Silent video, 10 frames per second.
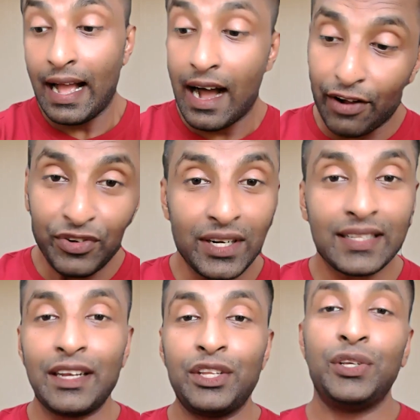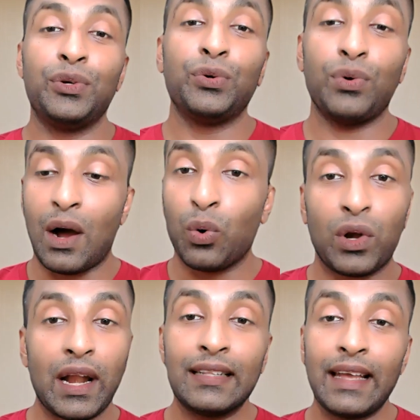After that, you
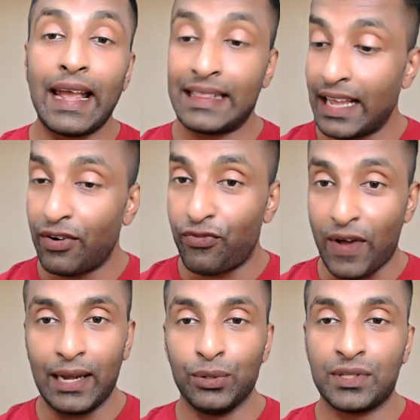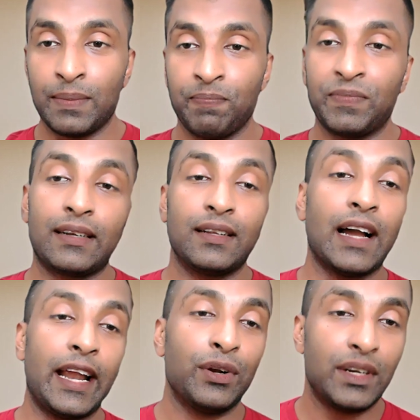outline the ethical values that
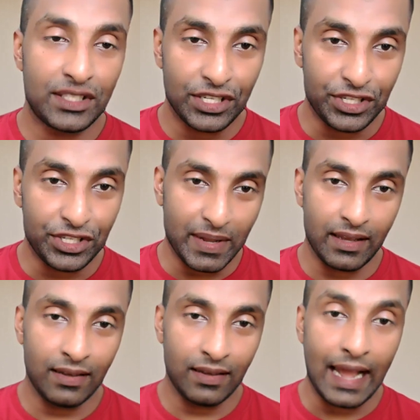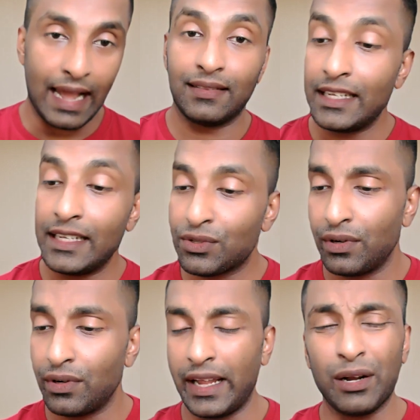guide your decision making, and these
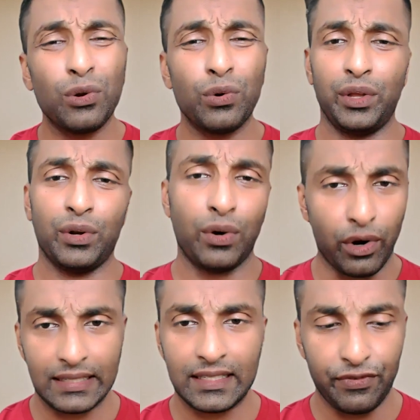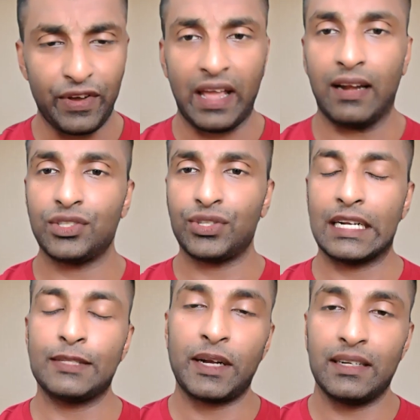could include, honesty, fairness,
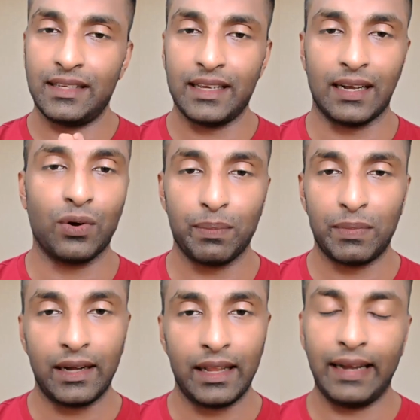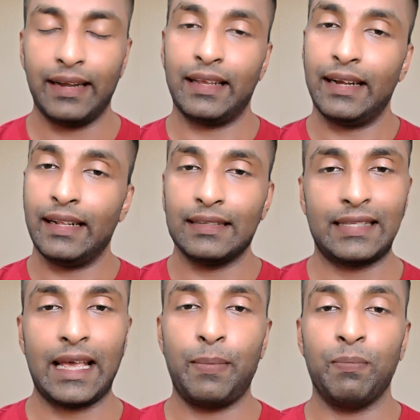transparency, accountability, integrity, the
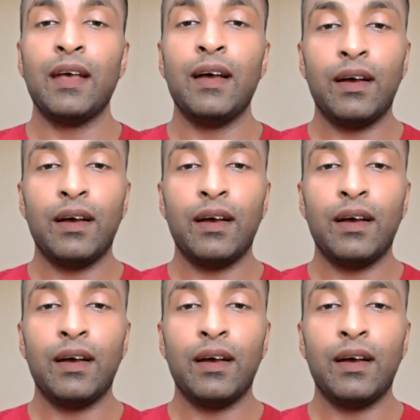same,